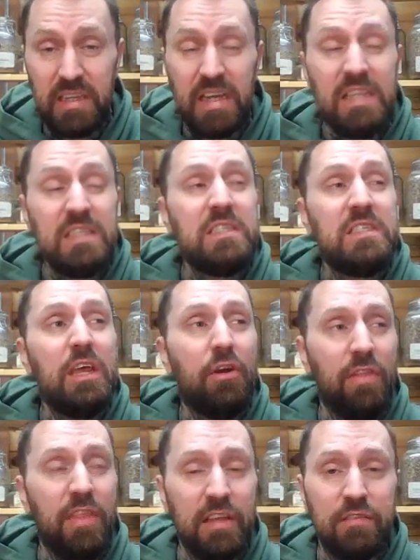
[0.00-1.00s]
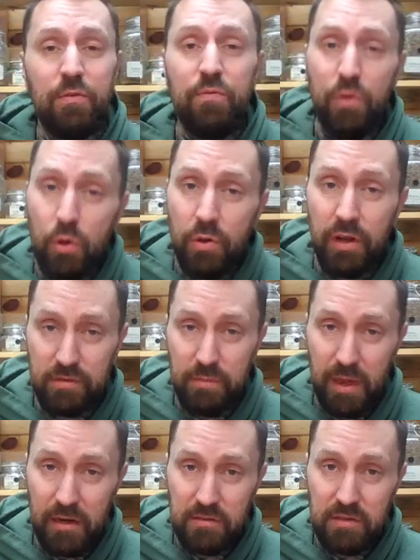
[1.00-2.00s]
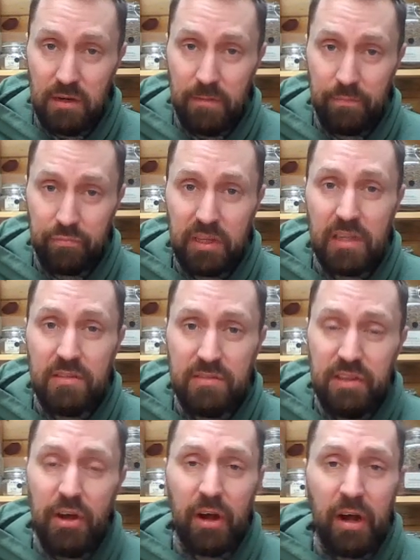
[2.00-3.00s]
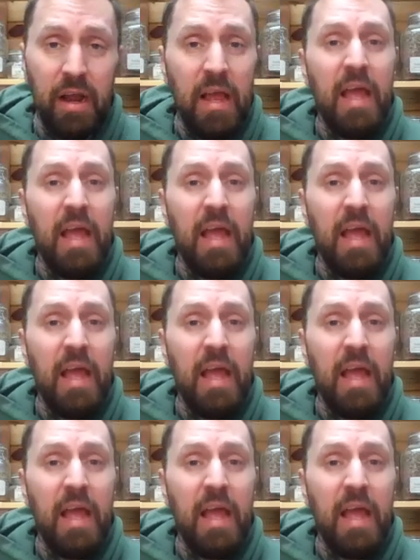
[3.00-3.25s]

Consider this food as medicine. Consider